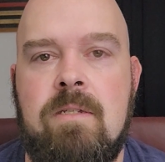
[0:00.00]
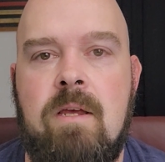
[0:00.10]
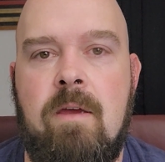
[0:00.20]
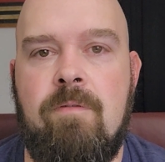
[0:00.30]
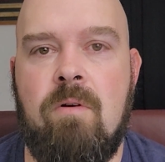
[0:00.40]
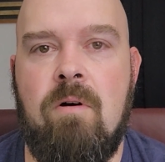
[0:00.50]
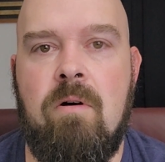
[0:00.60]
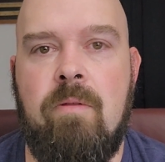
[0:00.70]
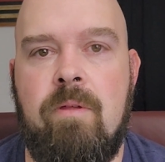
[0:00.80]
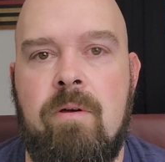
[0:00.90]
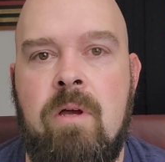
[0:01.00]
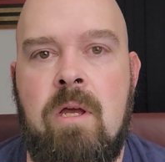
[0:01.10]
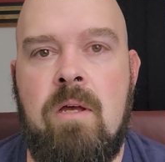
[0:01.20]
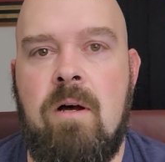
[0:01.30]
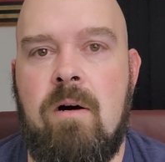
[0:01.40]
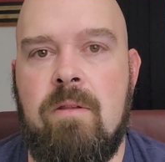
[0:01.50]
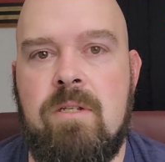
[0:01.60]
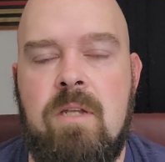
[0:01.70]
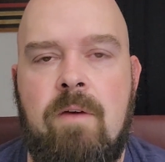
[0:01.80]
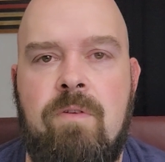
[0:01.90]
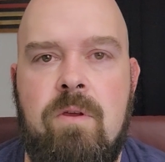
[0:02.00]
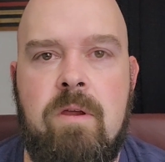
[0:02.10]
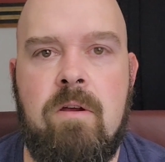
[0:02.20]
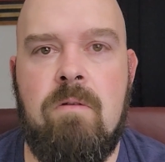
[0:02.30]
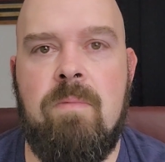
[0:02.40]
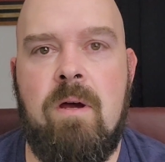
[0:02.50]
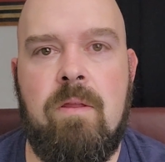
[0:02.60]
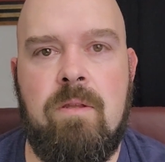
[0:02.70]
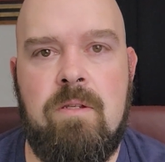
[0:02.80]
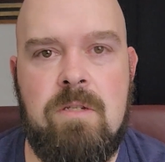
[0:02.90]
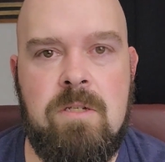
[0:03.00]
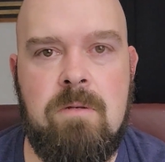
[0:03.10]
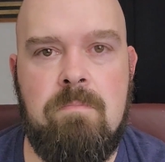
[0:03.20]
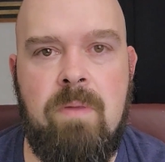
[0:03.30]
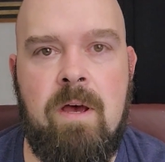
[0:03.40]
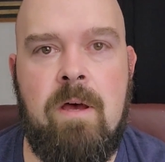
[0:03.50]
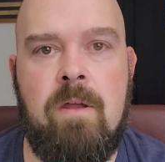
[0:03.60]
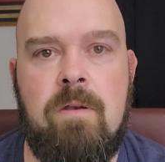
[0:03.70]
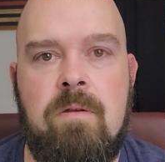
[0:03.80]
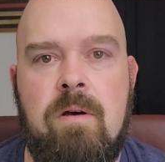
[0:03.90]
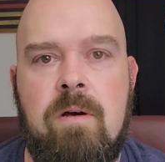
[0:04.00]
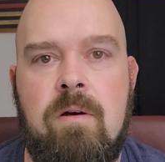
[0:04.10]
say, for all the stuff you hear about these bad